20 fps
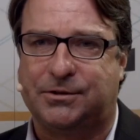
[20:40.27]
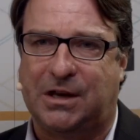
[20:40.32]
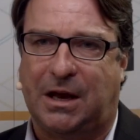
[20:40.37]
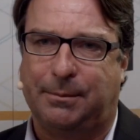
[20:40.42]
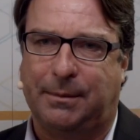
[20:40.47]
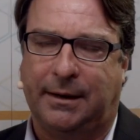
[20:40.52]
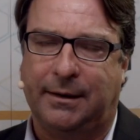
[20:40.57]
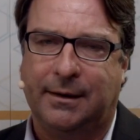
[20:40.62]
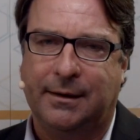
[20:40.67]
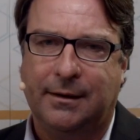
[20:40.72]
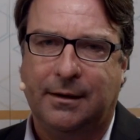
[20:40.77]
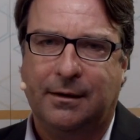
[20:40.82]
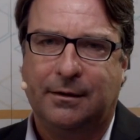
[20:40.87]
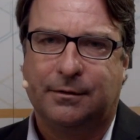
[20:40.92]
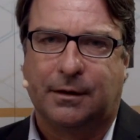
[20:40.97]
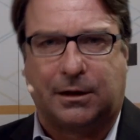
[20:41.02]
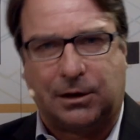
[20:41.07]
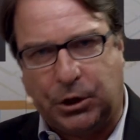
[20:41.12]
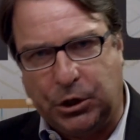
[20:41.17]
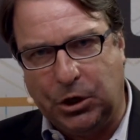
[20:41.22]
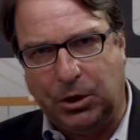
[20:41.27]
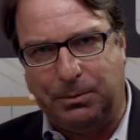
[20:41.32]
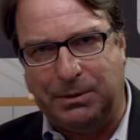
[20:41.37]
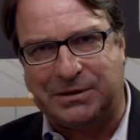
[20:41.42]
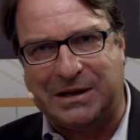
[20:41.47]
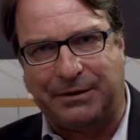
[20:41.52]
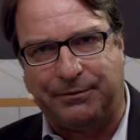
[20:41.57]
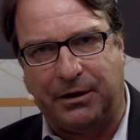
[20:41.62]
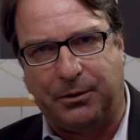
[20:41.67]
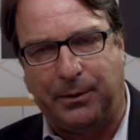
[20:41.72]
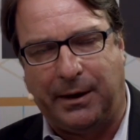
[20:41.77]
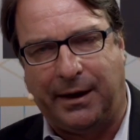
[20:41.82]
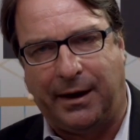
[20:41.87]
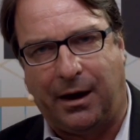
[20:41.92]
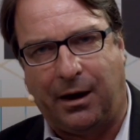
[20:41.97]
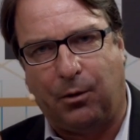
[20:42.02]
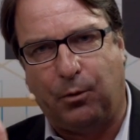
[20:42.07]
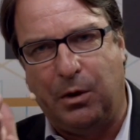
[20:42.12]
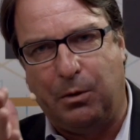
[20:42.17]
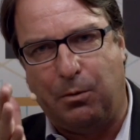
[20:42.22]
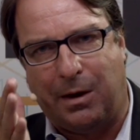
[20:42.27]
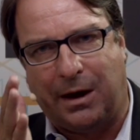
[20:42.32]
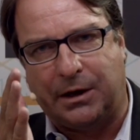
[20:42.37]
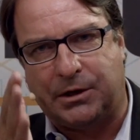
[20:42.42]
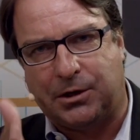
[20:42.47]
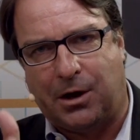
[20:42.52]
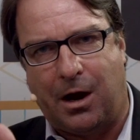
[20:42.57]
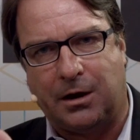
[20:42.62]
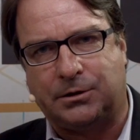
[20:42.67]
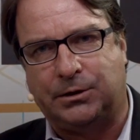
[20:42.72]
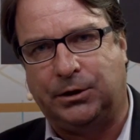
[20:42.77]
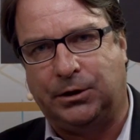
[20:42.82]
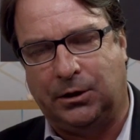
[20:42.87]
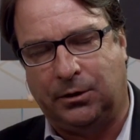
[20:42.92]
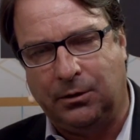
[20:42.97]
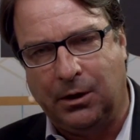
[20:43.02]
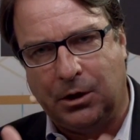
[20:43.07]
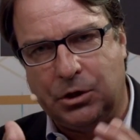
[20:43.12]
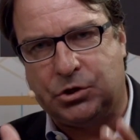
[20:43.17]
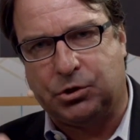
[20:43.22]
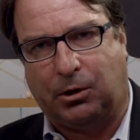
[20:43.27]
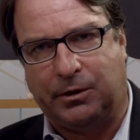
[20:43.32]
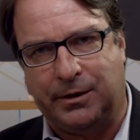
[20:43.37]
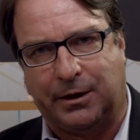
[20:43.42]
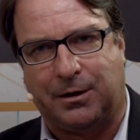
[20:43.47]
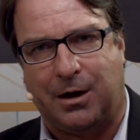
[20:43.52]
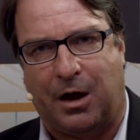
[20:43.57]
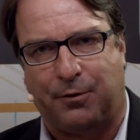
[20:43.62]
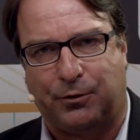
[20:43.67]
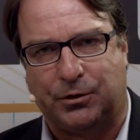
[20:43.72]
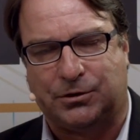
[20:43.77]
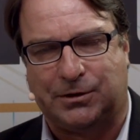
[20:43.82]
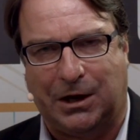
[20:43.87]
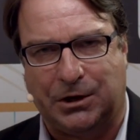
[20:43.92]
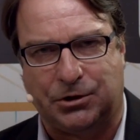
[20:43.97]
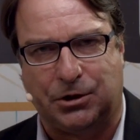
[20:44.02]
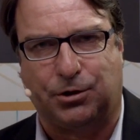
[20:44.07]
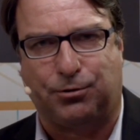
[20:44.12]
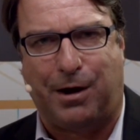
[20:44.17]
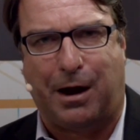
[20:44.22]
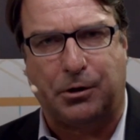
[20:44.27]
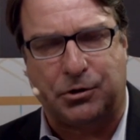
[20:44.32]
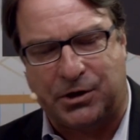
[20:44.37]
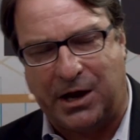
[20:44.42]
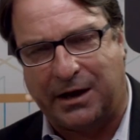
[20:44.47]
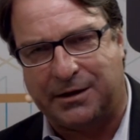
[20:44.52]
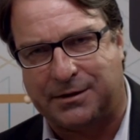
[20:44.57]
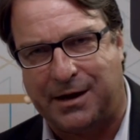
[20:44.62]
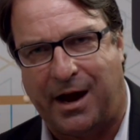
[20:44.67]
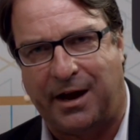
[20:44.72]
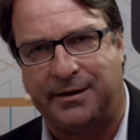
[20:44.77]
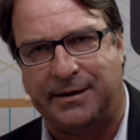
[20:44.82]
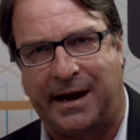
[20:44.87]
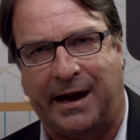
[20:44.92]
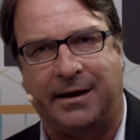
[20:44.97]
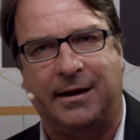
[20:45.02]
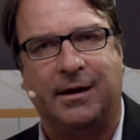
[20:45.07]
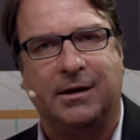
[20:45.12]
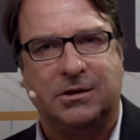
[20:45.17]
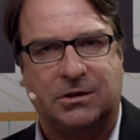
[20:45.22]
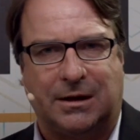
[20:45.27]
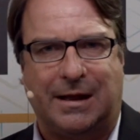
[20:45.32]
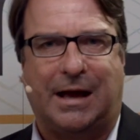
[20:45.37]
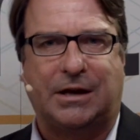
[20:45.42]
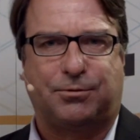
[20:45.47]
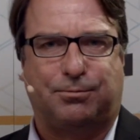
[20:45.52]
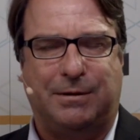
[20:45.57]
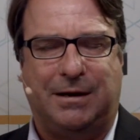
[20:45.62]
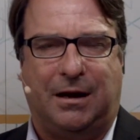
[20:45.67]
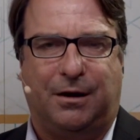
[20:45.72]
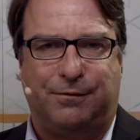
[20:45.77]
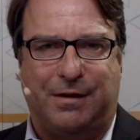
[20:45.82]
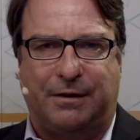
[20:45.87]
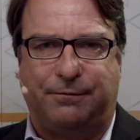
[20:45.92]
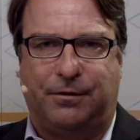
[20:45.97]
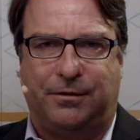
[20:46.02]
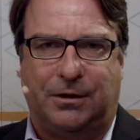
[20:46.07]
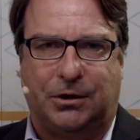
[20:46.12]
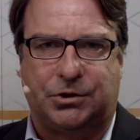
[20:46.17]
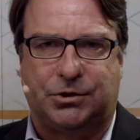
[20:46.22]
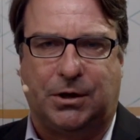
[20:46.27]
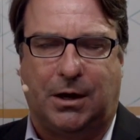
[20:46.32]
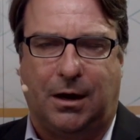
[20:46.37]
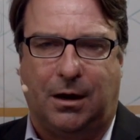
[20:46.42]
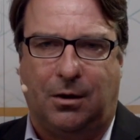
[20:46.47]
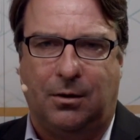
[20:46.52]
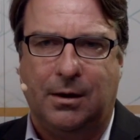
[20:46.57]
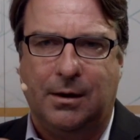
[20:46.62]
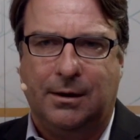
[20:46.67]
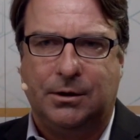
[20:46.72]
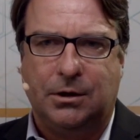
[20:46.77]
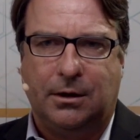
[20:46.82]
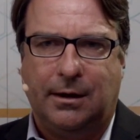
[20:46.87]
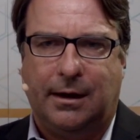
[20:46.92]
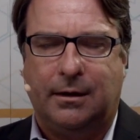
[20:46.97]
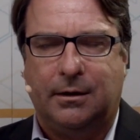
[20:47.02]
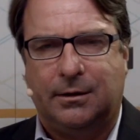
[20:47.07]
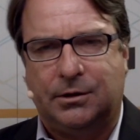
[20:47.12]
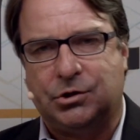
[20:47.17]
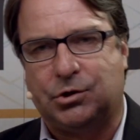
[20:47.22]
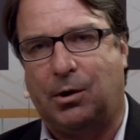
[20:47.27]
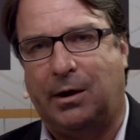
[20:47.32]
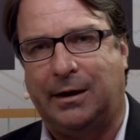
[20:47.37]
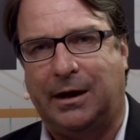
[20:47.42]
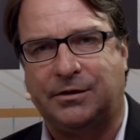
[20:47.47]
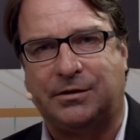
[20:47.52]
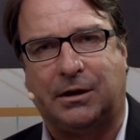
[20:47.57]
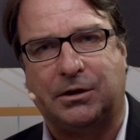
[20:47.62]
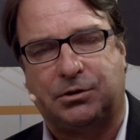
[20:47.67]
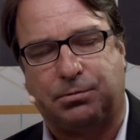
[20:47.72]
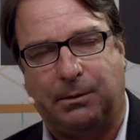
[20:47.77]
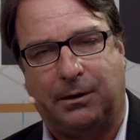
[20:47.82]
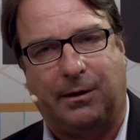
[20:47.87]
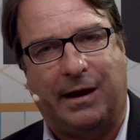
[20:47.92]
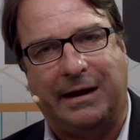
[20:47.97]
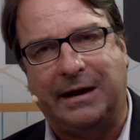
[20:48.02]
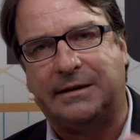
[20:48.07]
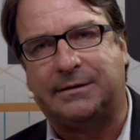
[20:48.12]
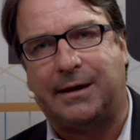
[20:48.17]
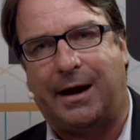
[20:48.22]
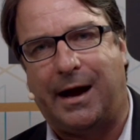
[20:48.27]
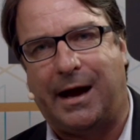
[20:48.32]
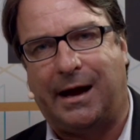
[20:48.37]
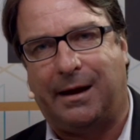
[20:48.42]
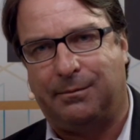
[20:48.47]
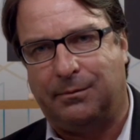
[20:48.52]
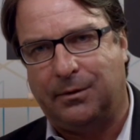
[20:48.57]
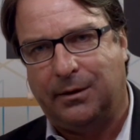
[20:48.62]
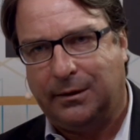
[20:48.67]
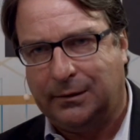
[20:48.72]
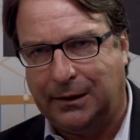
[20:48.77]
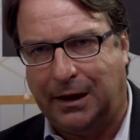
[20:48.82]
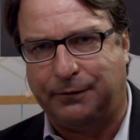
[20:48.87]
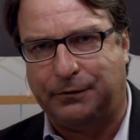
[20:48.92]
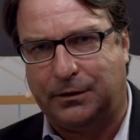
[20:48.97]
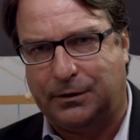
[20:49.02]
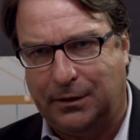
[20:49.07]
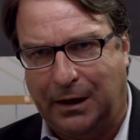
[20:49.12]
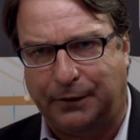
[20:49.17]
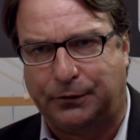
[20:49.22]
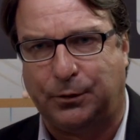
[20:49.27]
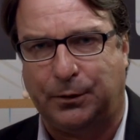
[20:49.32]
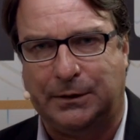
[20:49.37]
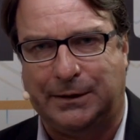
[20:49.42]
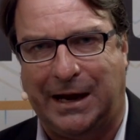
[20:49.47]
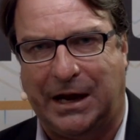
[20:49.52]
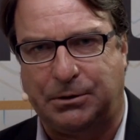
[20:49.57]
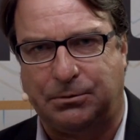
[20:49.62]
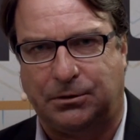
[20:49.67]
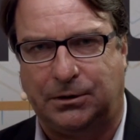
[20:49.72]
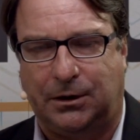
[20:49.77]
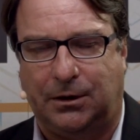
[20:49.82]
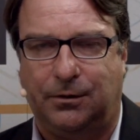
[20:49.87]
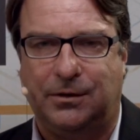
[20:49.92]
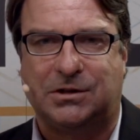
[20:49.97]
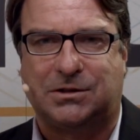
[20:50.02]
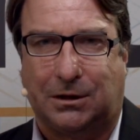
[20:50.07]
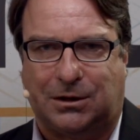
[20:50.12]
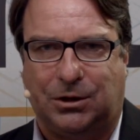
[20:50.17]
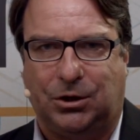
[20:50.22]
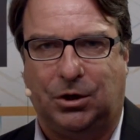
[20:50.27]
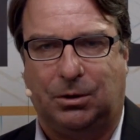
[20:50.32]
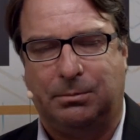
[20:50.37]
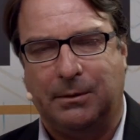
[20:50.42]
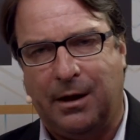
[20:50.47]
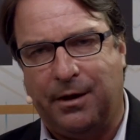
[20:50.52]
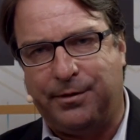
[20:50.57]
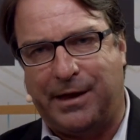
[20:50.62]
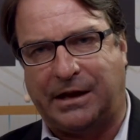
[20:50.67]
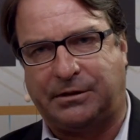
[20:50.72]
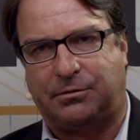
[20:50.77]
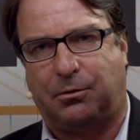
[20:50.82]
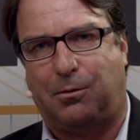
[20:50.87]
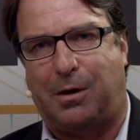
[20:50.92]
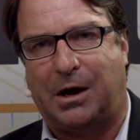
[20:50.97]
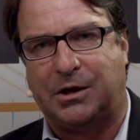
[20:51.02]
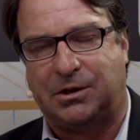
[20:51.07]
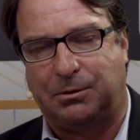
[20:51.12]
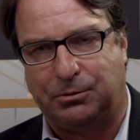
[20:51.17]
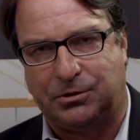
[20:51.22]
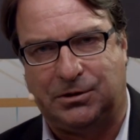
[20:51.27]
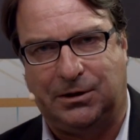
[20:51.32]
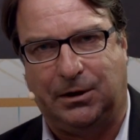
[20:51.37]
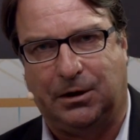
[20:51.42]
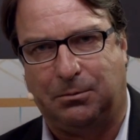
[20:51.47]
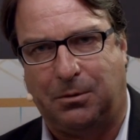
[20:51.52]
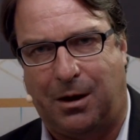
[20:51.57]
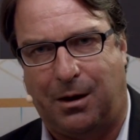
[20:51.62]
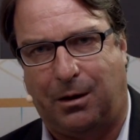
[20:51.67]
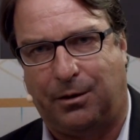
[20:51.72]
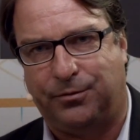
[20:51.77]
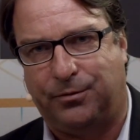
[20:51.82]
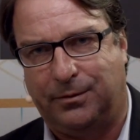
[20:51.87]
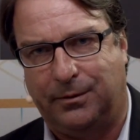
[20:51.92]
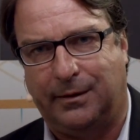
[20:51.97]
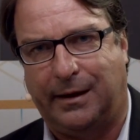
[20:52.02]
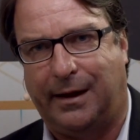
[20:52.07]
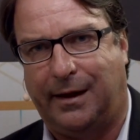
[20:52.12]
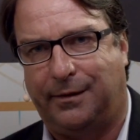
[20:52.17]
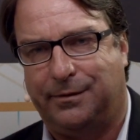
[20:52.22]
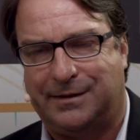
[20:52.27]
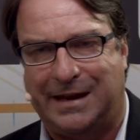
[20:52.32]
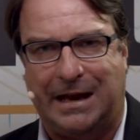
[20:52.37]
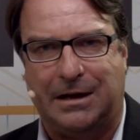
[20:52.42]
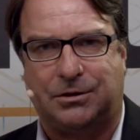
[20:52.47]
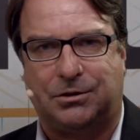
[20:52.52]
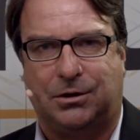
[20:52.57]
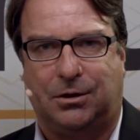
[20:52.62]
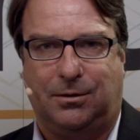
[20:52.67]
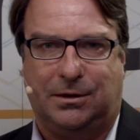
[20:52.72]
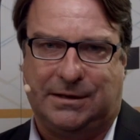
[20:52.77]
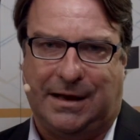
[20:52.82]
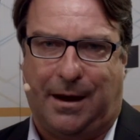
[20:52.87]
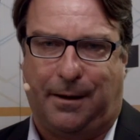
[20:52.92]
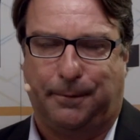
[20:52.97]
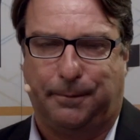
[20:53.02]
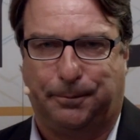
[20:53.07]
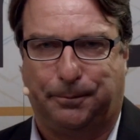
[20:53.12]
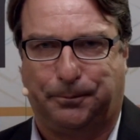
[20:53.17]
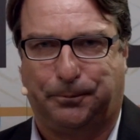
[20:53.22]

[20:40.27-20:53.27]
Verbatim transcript: Summit. theCUBE is everywhere. We want to talk to you. Join the conversation, crowdchat.net/reinvent for this show. Join us on Twitter anytime. Love to engage with you. This is theCUBE. Thanks for watching. We'll see you tomorrow. Day 2 is out.